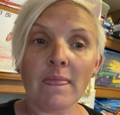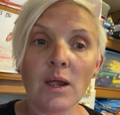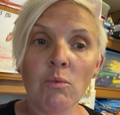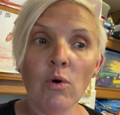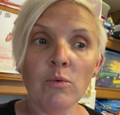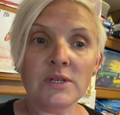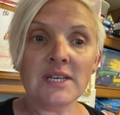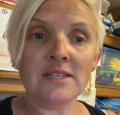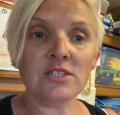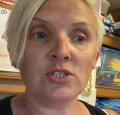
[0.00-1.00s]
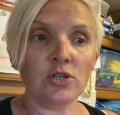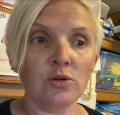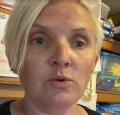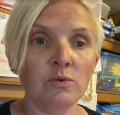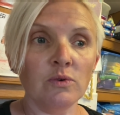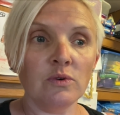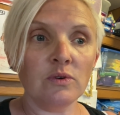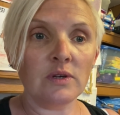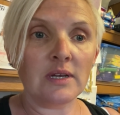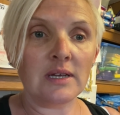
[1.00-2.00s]
what we tend to do
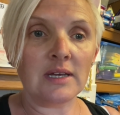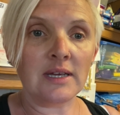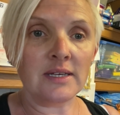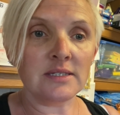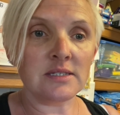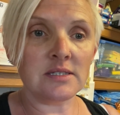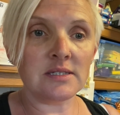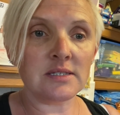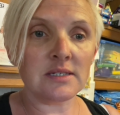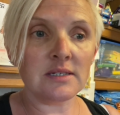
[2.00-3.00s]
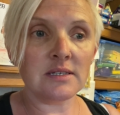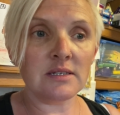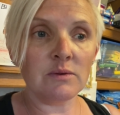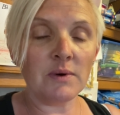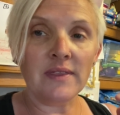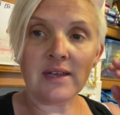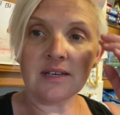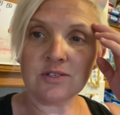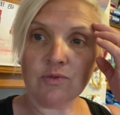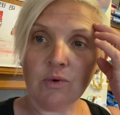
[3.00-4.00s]
is when the
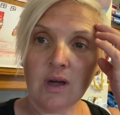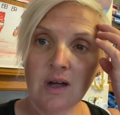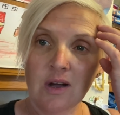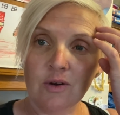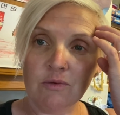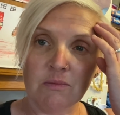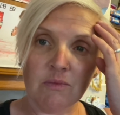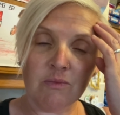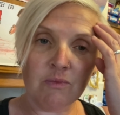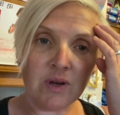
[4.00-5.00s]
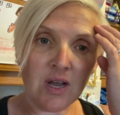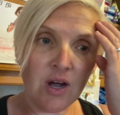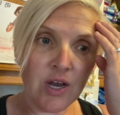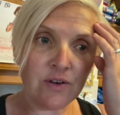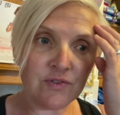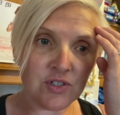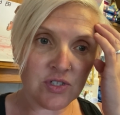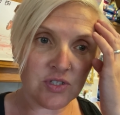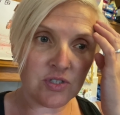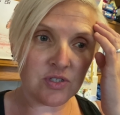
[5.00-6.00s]
kids are all at home, we kind of
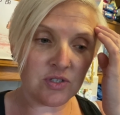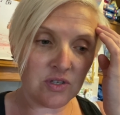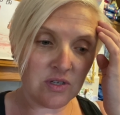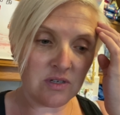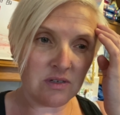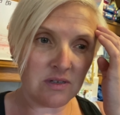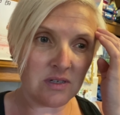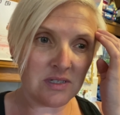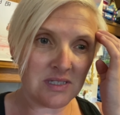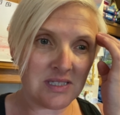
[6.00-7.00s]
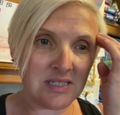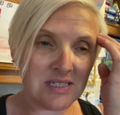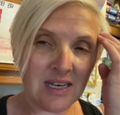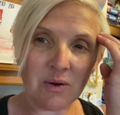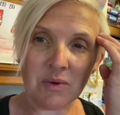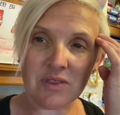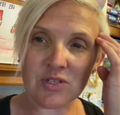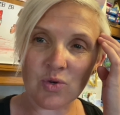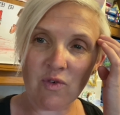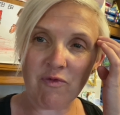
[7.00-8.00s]
just stick with the
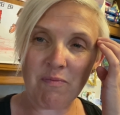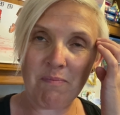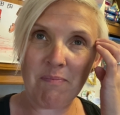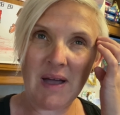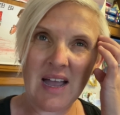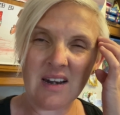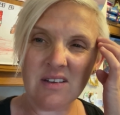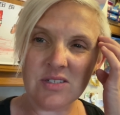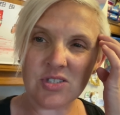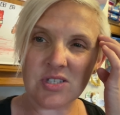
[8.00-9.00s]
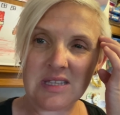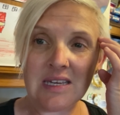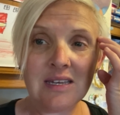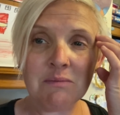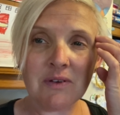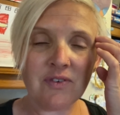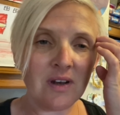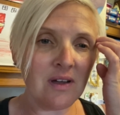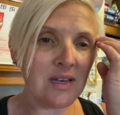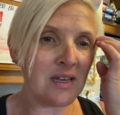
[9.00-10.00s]
sort of packed lunch theme, if you
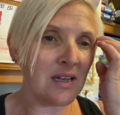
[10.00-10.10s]
like.